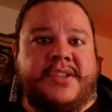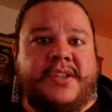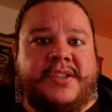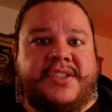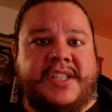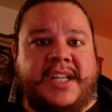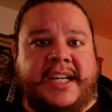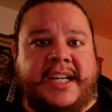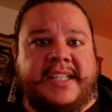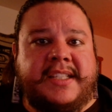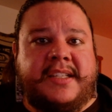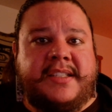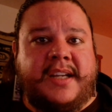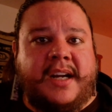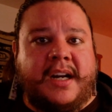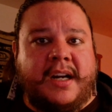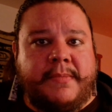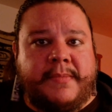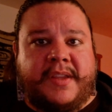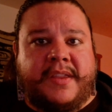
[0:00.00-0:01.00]
Studies at
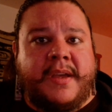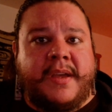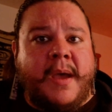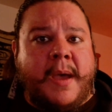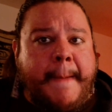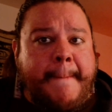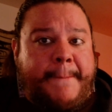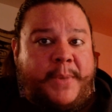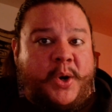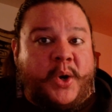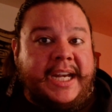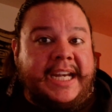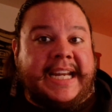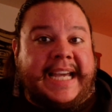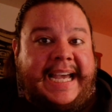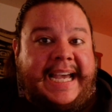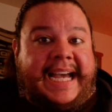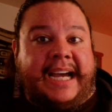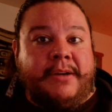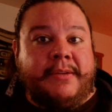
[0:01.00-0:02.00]
Dartmouth, pointed
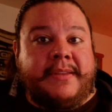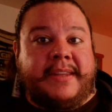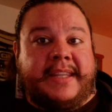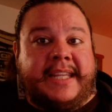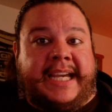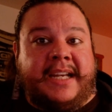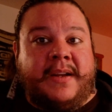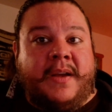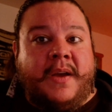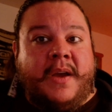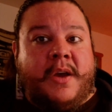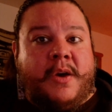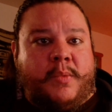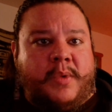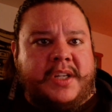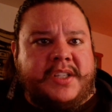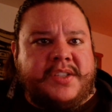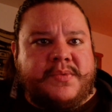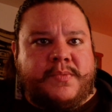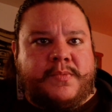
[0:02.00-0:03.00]
out that
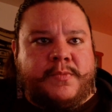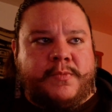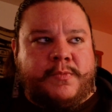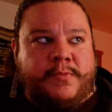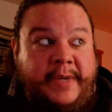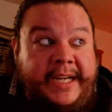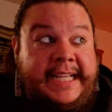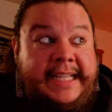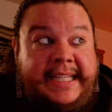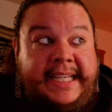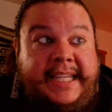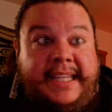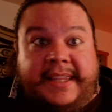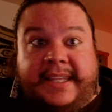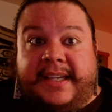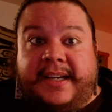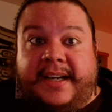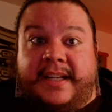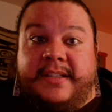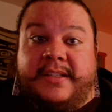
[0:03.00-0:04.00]
what's really
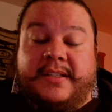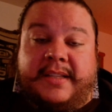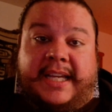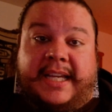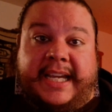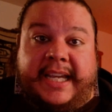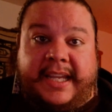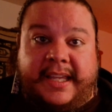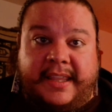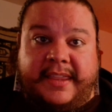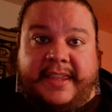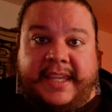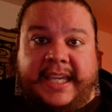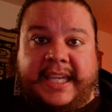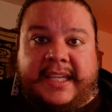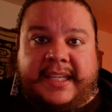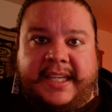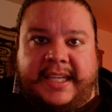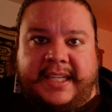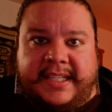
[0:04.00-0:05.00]
the underlying
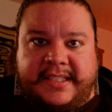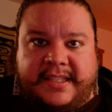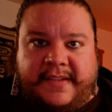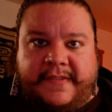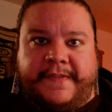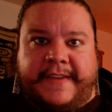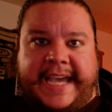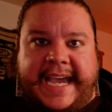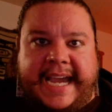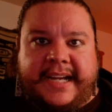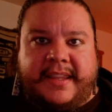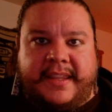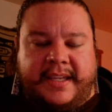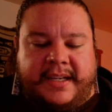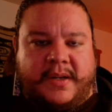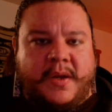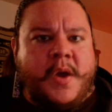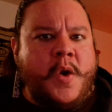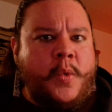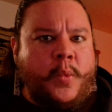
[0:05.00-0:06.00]
thing is the fact
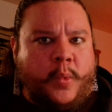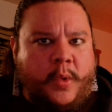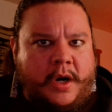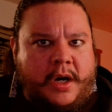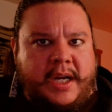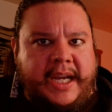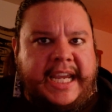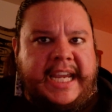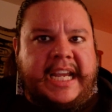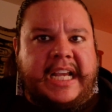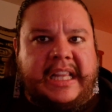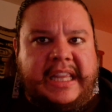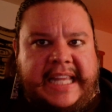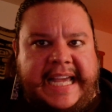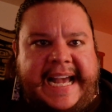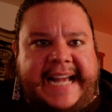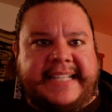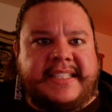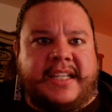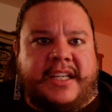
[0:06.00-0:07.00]
that working
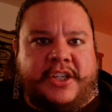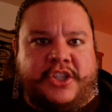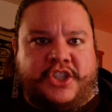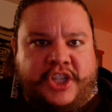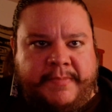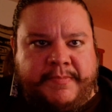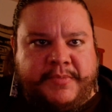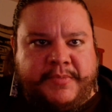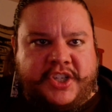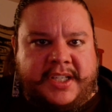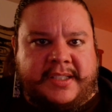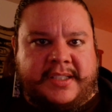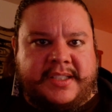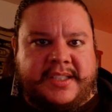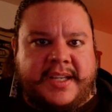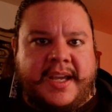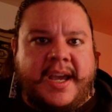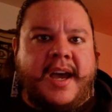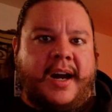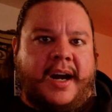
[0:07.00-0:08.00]
class
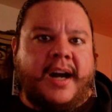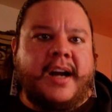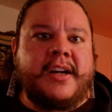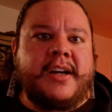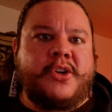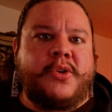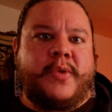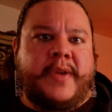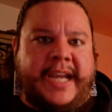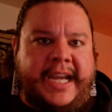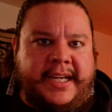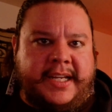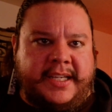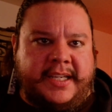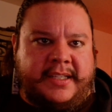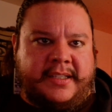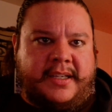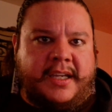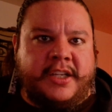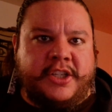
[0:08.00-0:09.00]
Egyptians are
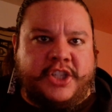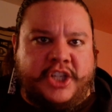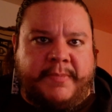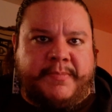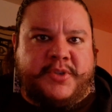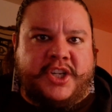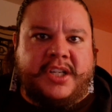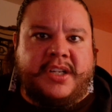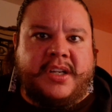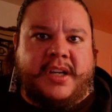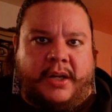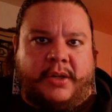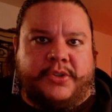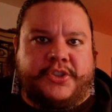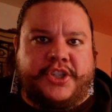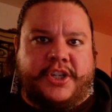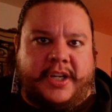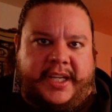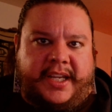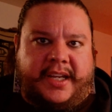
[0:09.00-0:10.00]
creating Egyptian
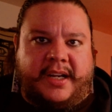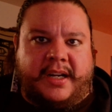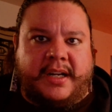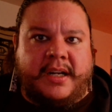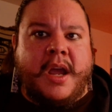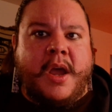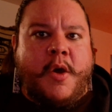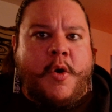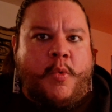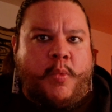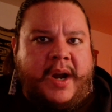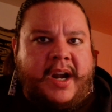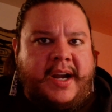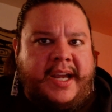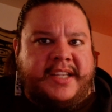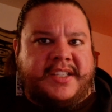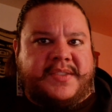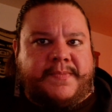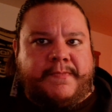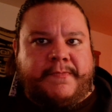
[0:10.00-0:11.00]
culture here,
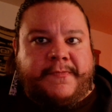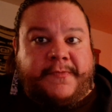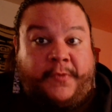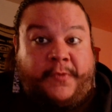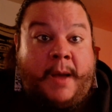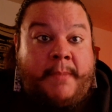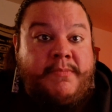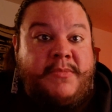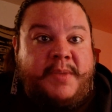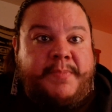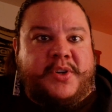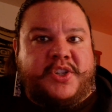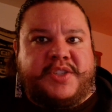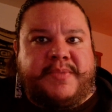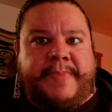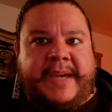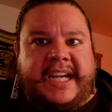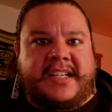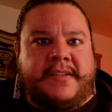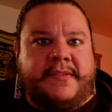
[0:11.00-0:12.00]
whereas from the
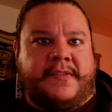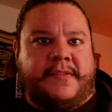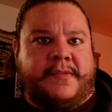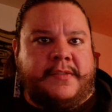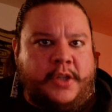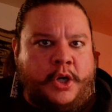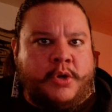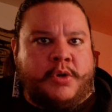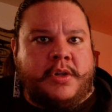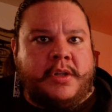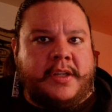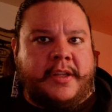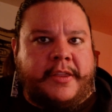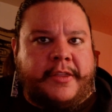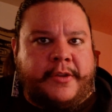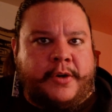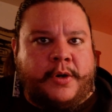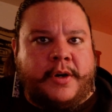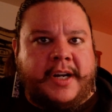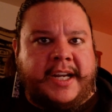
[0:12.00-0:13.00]
perspective of local
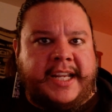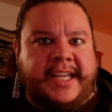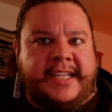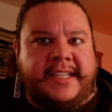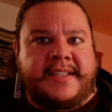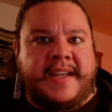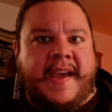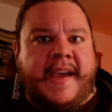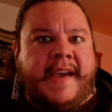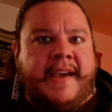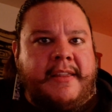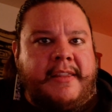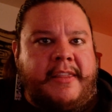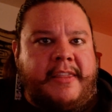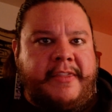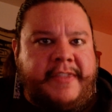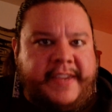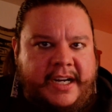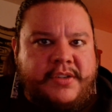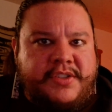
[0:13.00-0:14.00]
authorities,
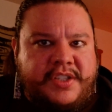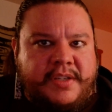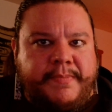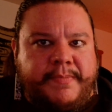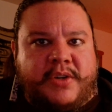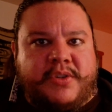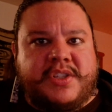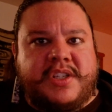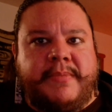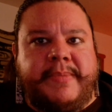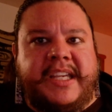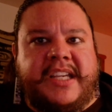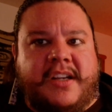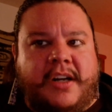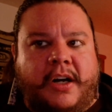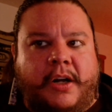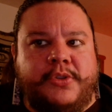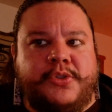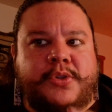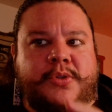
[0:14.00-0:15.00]
they're supposed to be
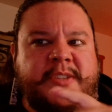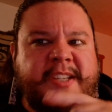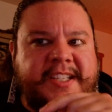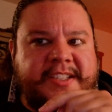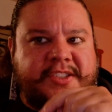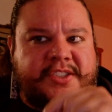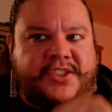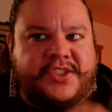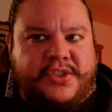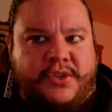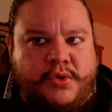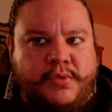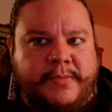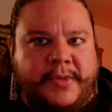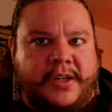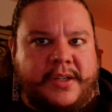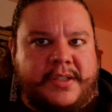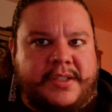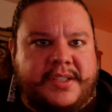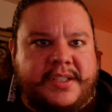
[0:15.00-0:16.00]
cultural
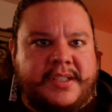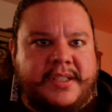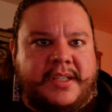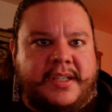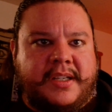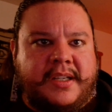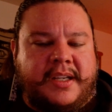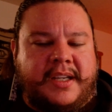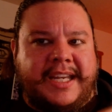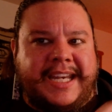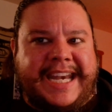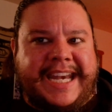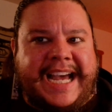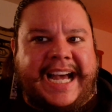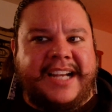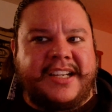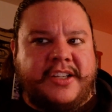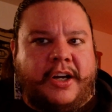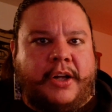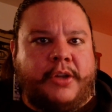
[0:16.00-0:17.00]
consumers,
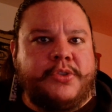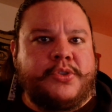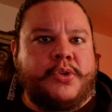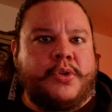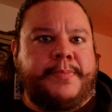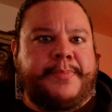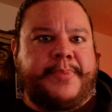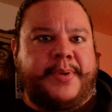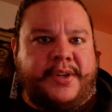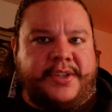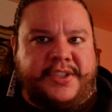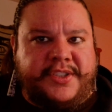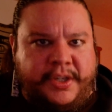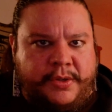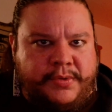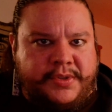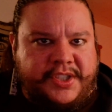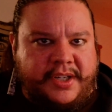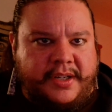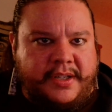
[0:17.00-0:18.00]
not cultural
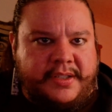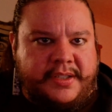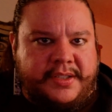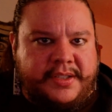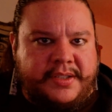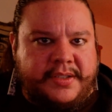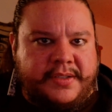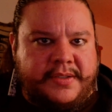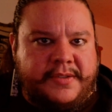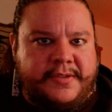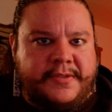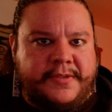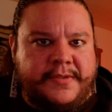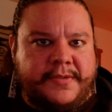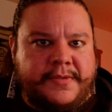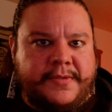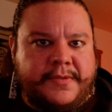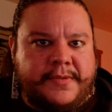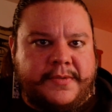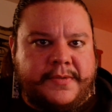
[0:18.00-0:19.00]
producers.
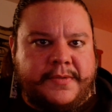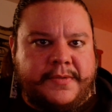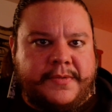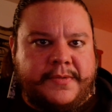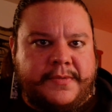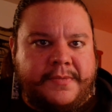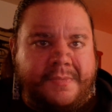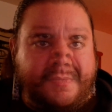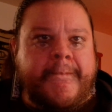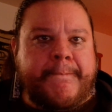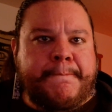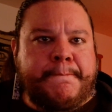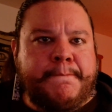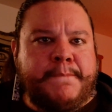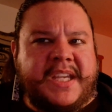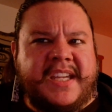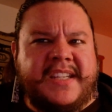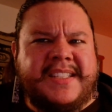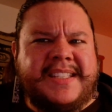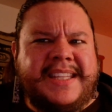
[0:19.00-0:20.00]

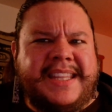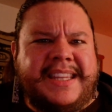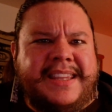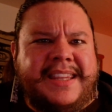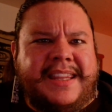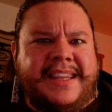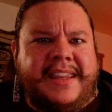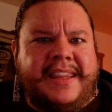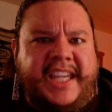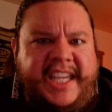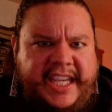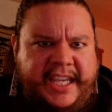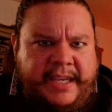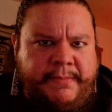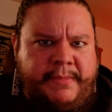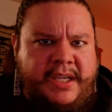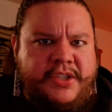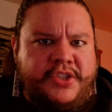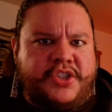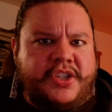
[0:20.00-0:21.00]
Because the
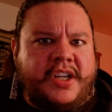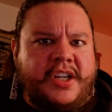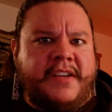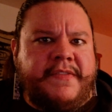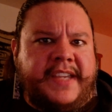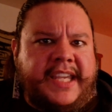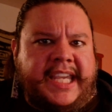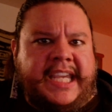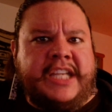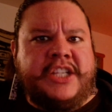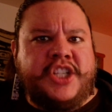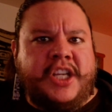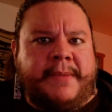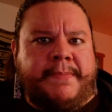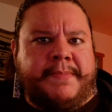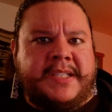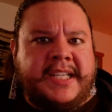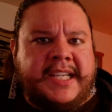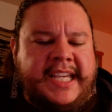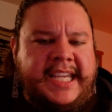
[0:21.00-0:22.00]
image of
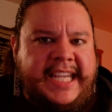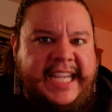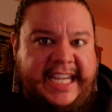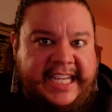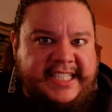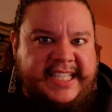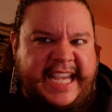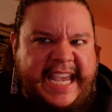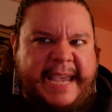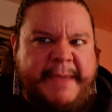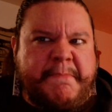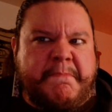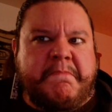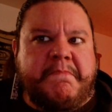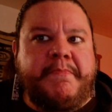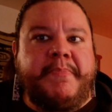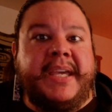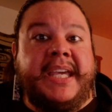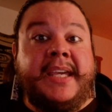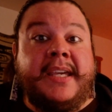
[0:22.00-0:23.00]
Egypt is a
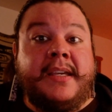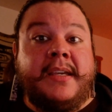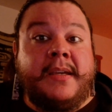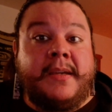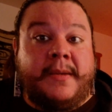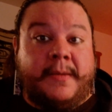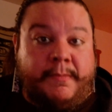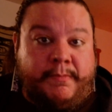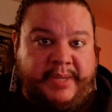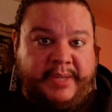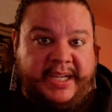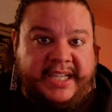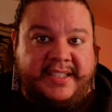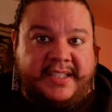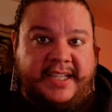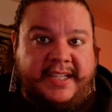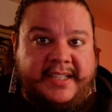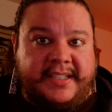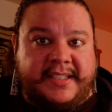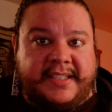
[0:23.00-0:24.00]
big
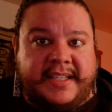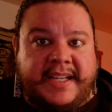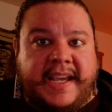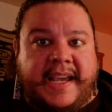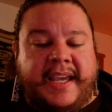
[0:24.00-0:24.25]
business.